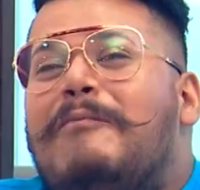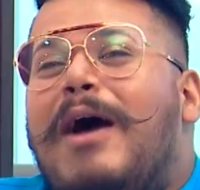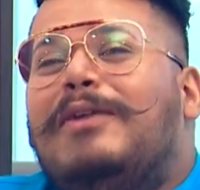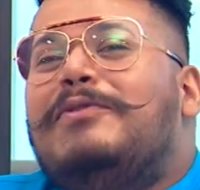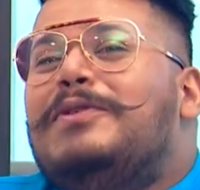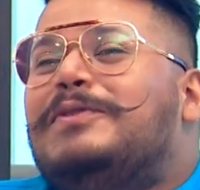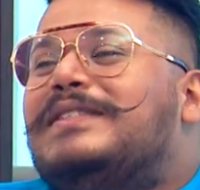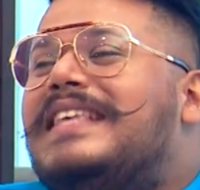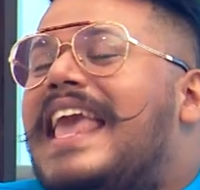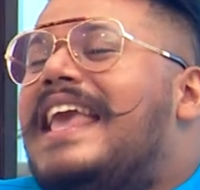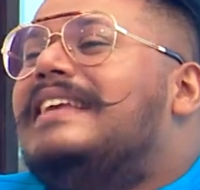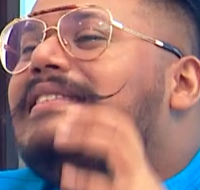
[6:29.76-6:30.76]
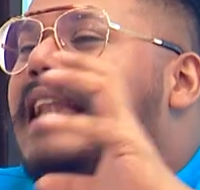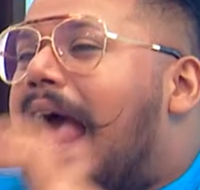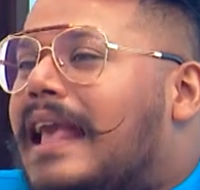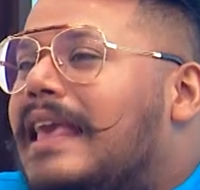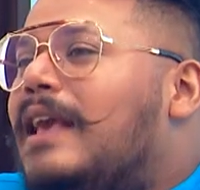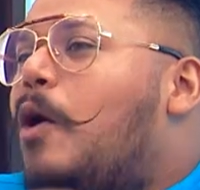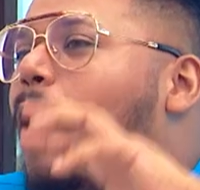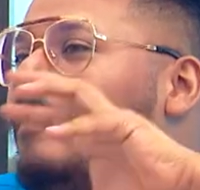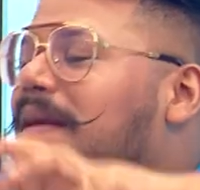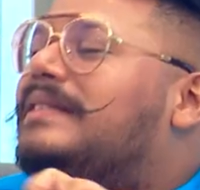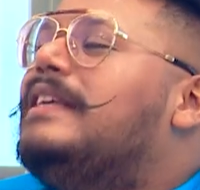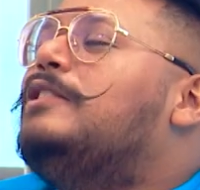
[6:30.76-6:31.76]
What would you say is lacking or
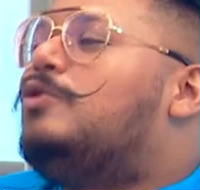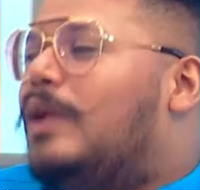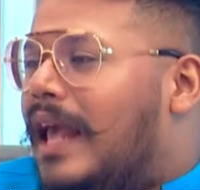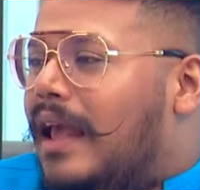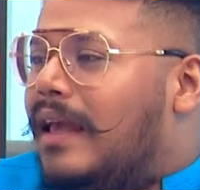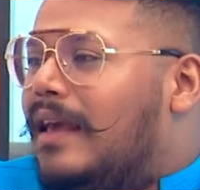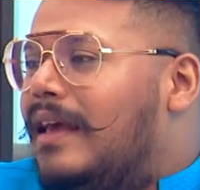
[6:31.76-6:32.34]
missing today?